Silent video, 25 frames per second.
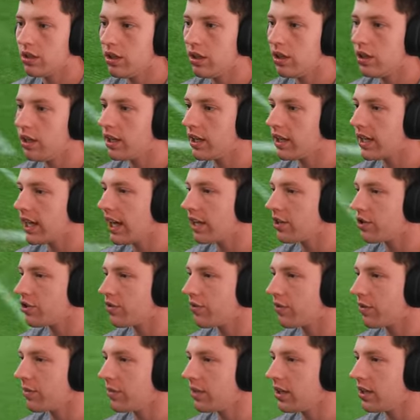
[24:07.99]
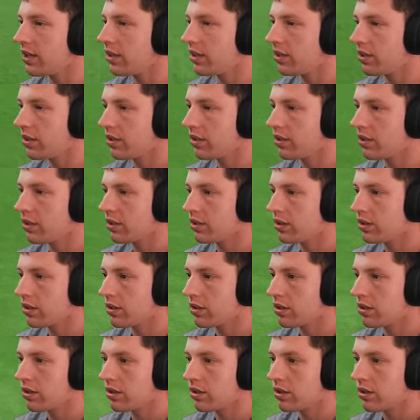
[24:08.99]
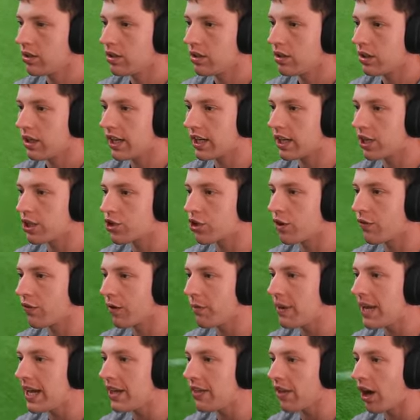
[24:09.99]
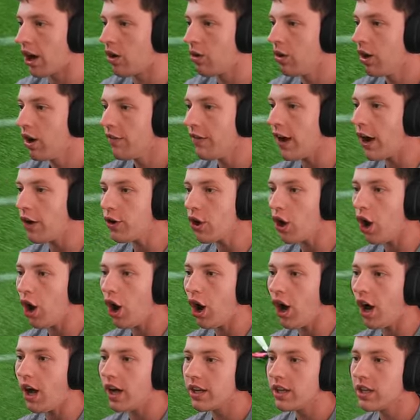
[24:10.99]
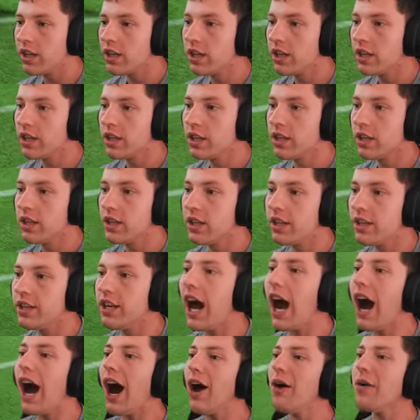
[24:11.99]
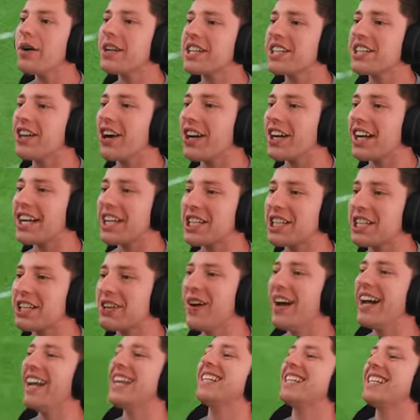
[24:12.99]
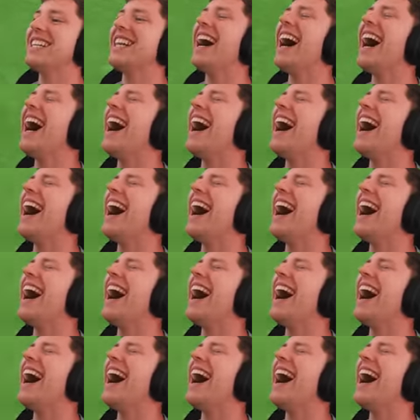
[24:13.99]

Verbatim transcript: Uh, I can't shoot from there. I can shoot from here, though. Fodor! No, it's not going to squeeze.